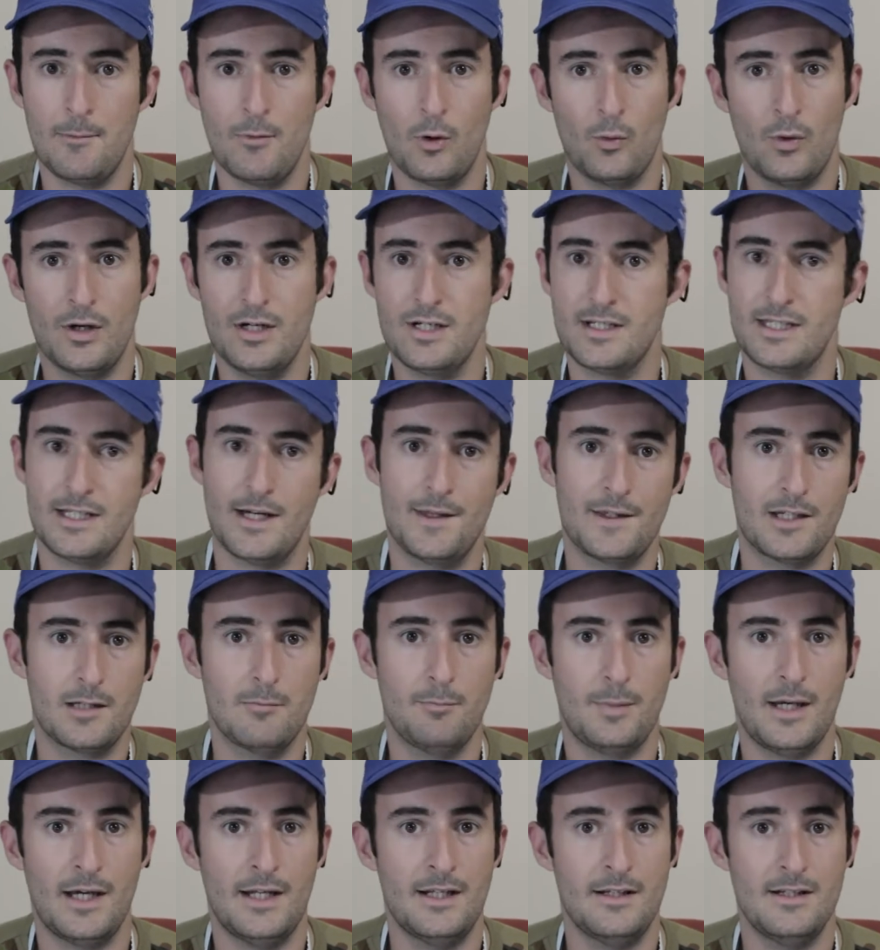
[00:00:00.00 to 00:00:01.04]
Whereas the other
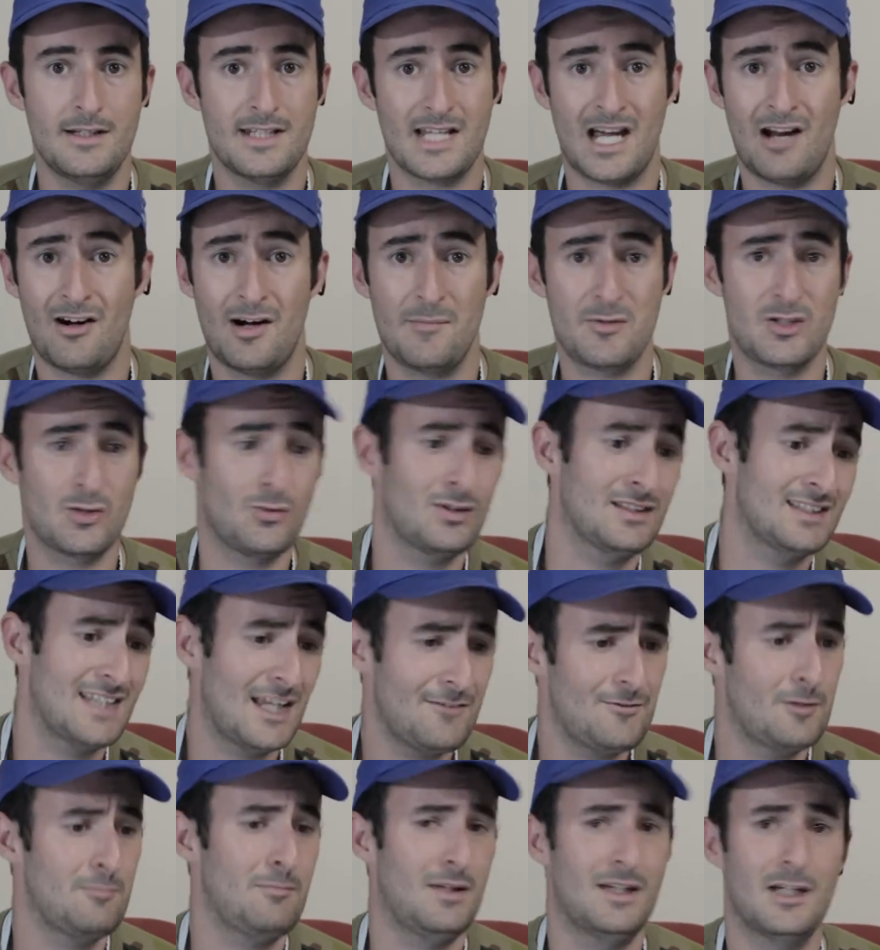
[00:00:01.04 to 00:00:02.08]
competitors are up to
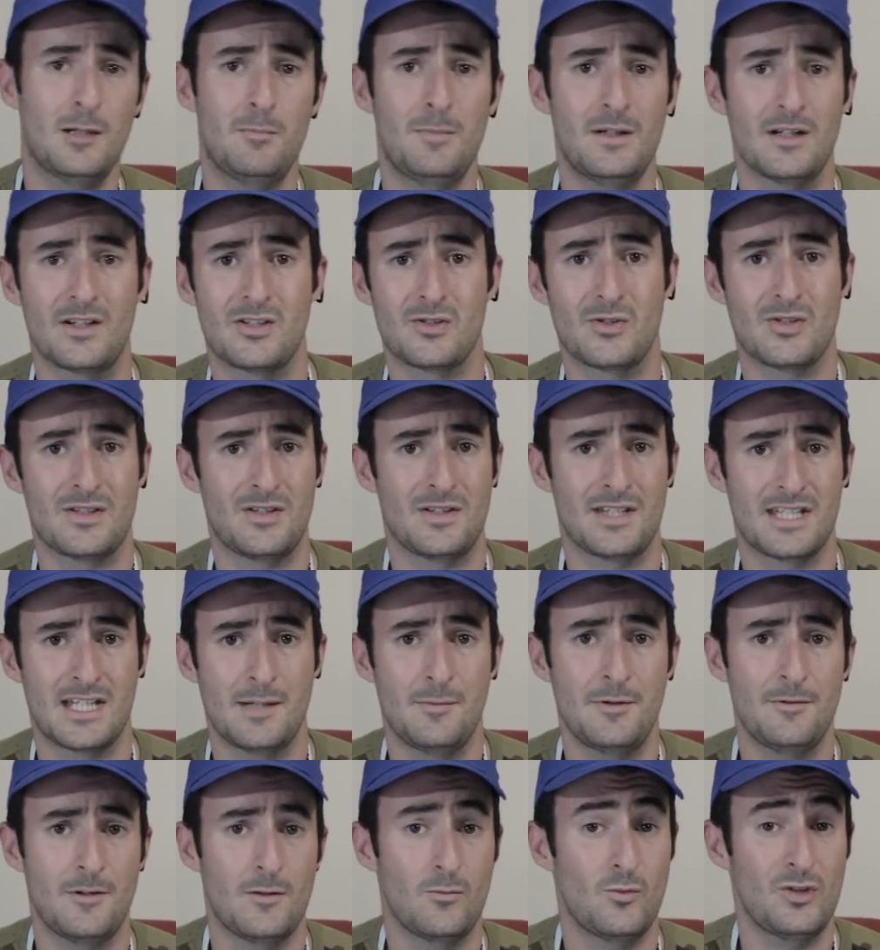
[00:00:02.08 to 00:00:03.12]
11 megapixels on
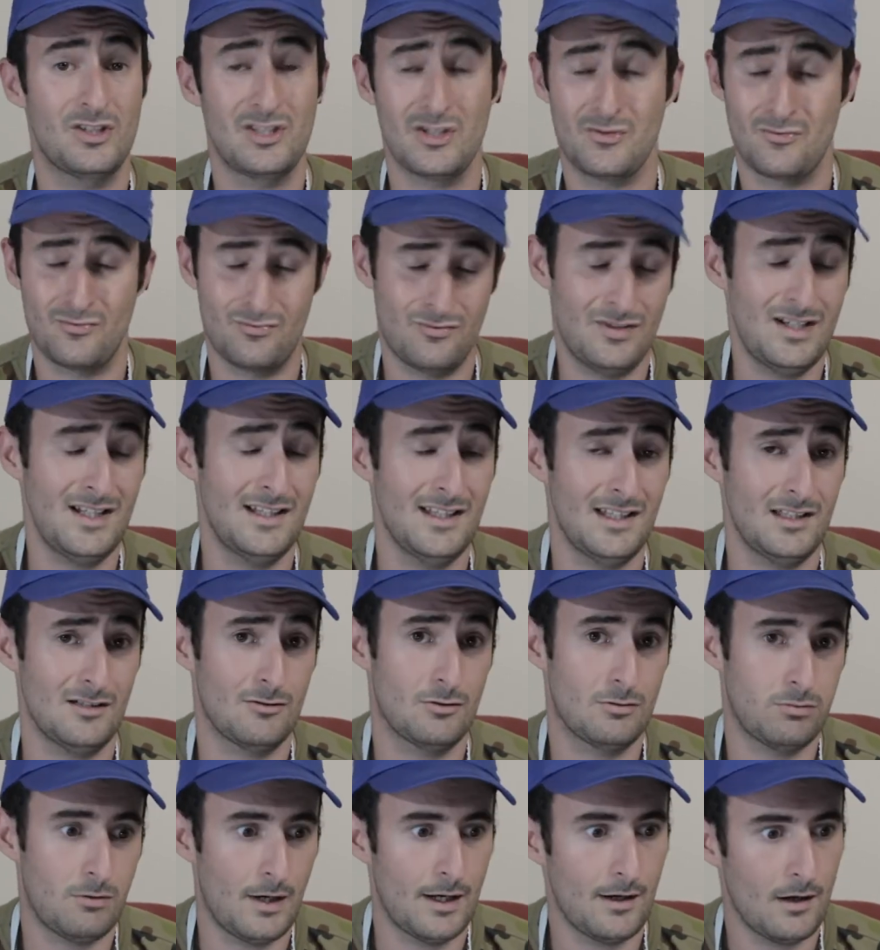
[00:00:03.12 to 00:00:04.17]
some of them, which is really
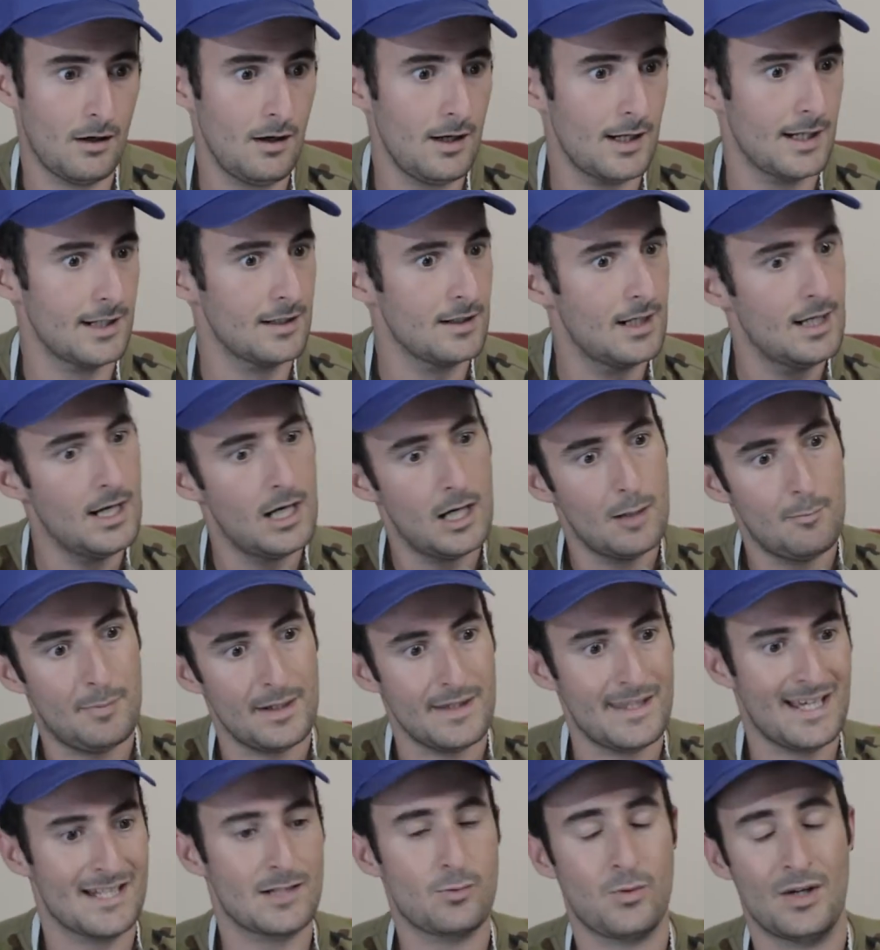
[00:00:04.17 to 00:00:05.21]
quite high.
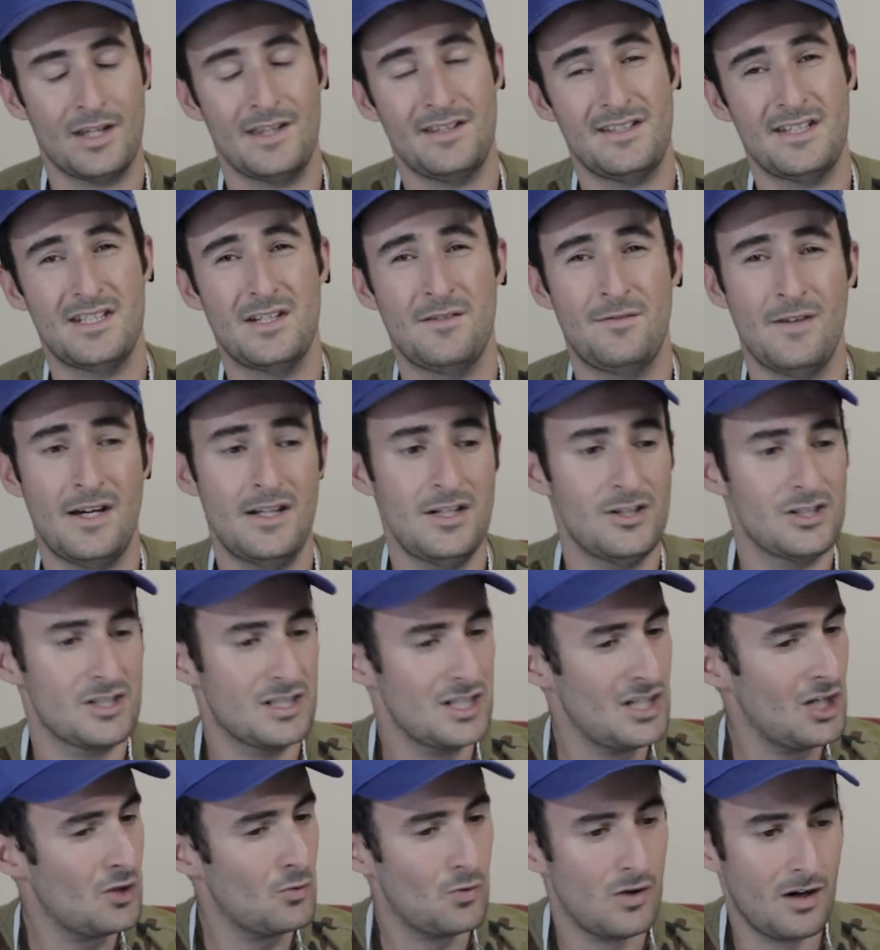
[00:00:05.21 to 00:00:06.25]
But that's one of the disadvantages.
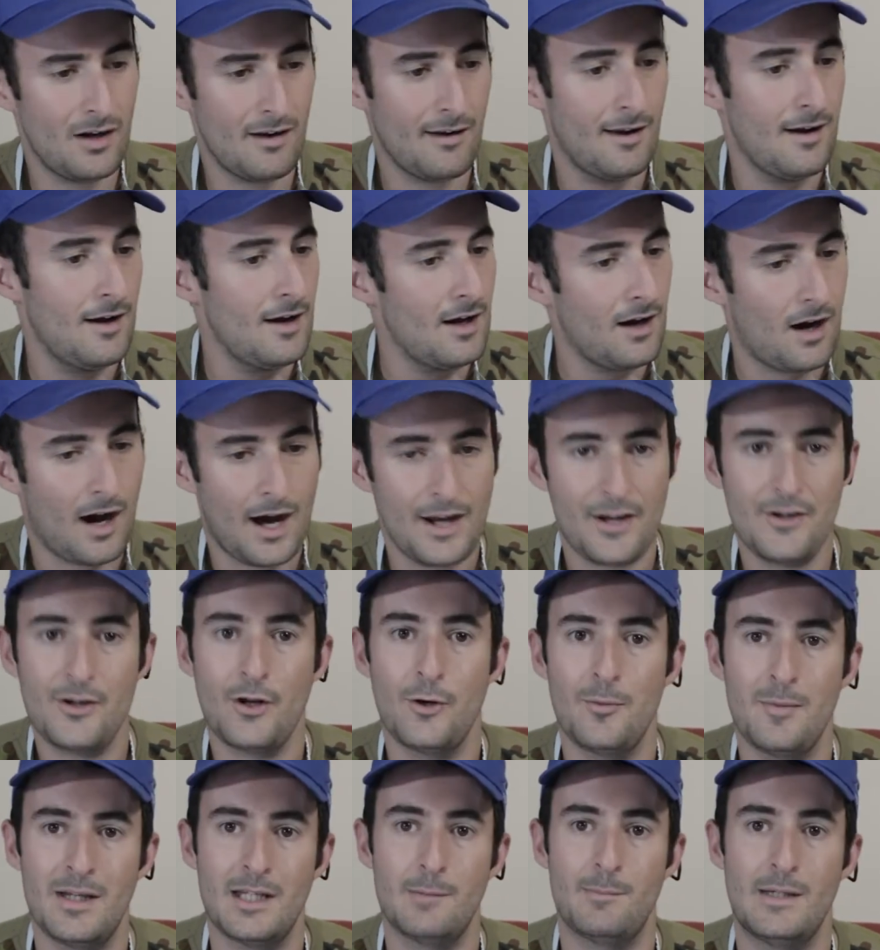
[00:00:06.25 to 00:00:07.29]
You know what? I don't
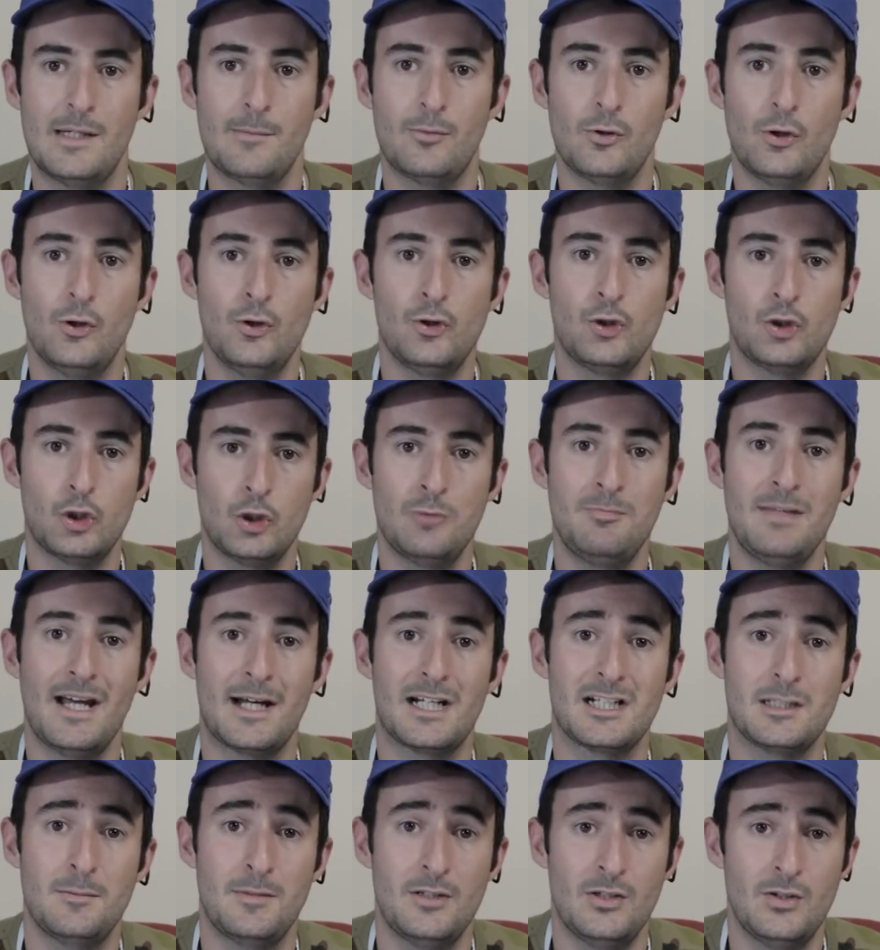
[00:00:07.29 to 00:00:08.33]
know many people who should
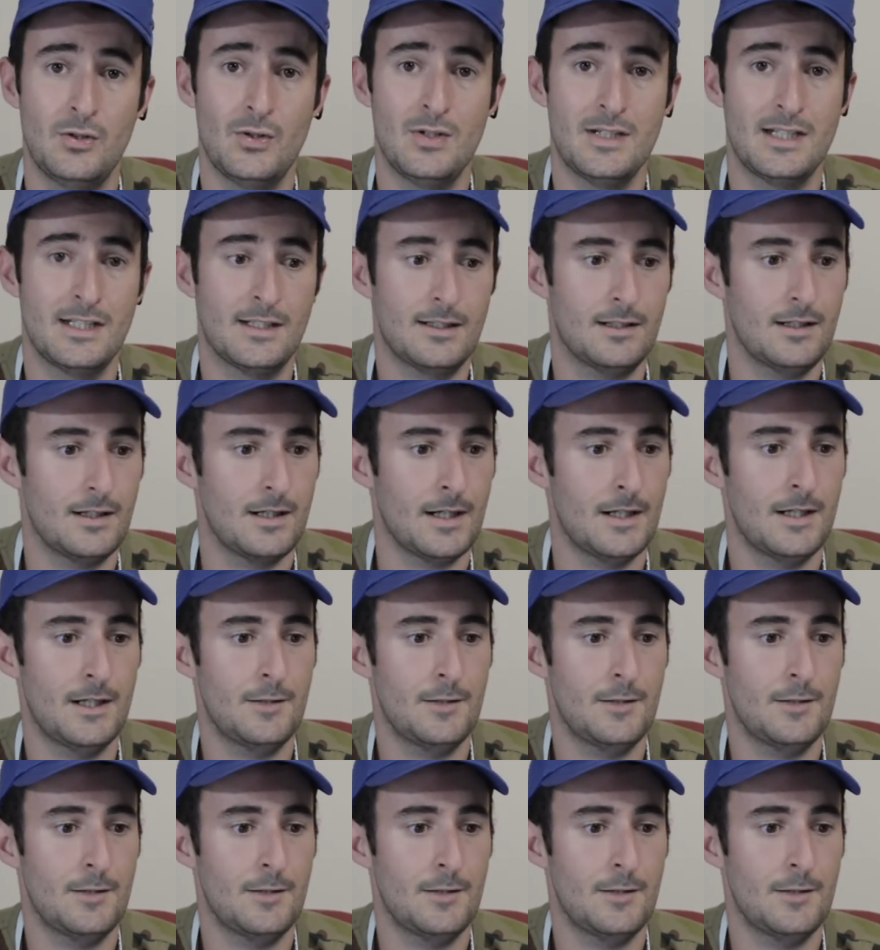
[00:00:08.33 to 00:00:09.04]
actually be using